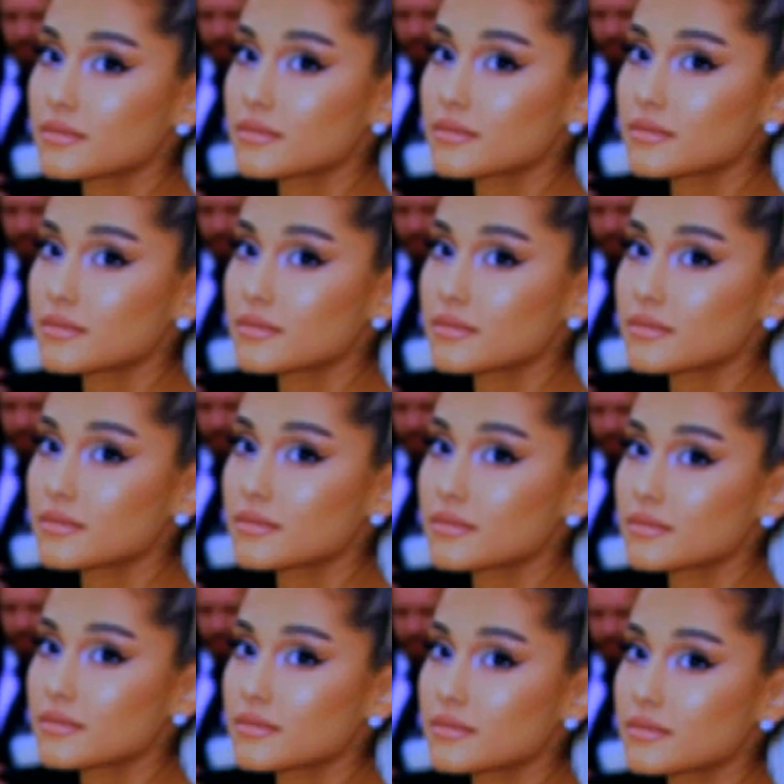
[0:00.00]

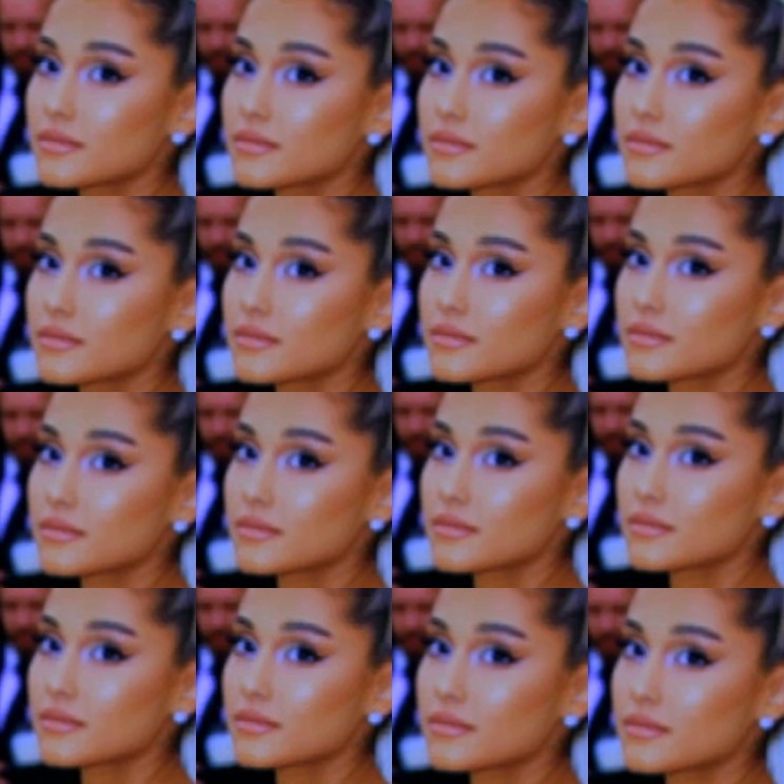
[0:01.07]

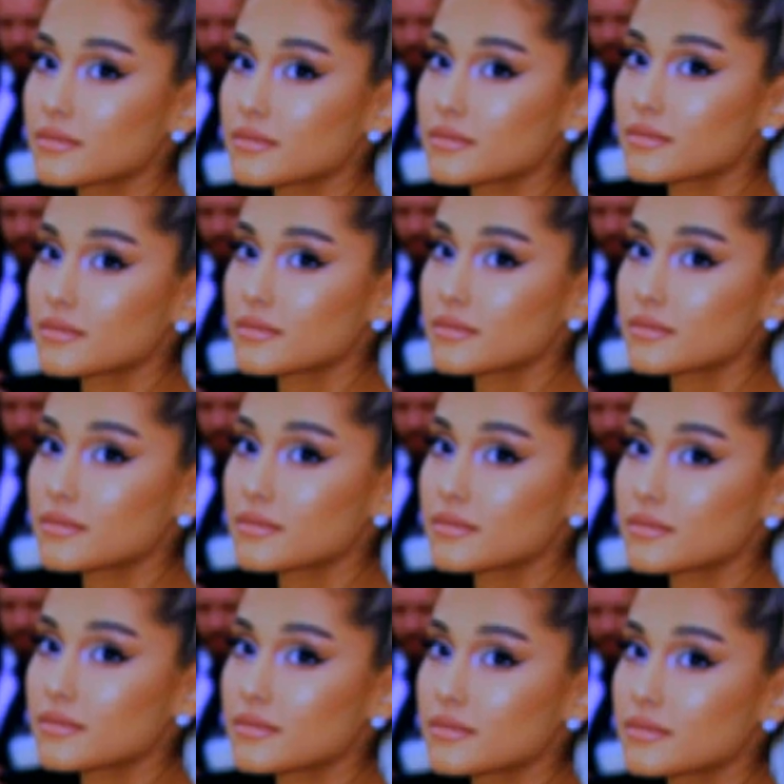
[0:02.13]

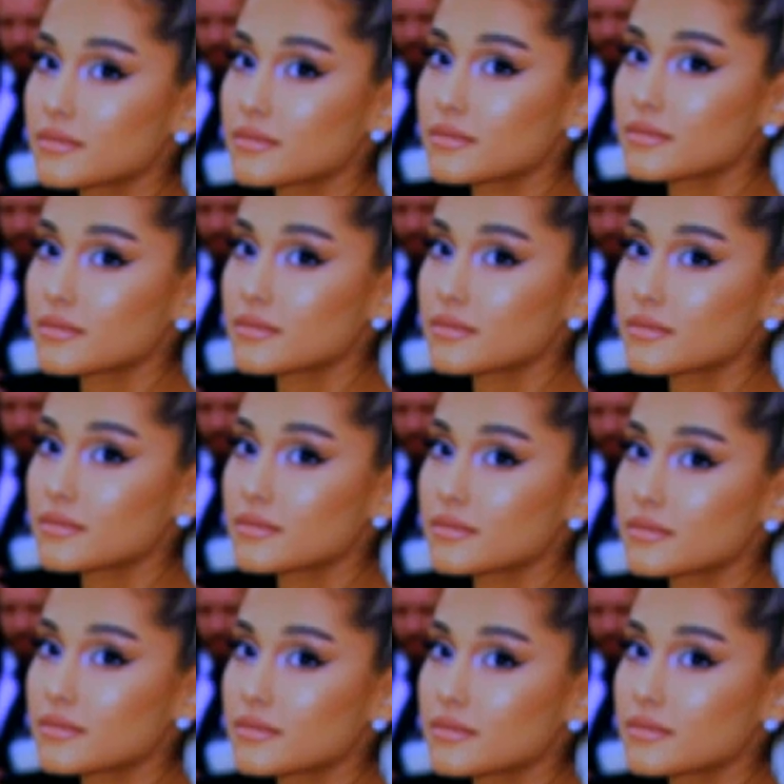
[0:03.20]

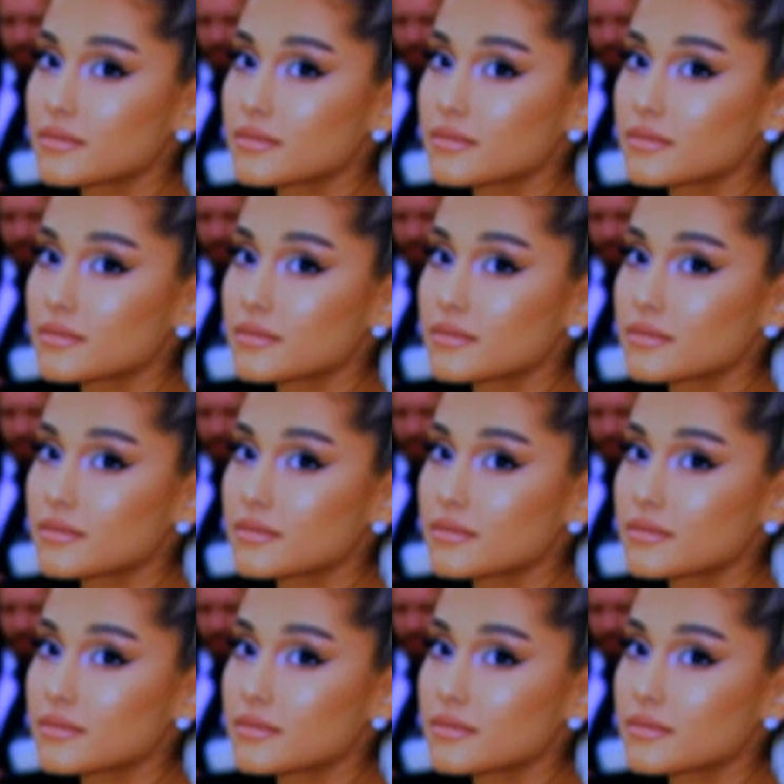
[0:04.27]
This person isn't speaking.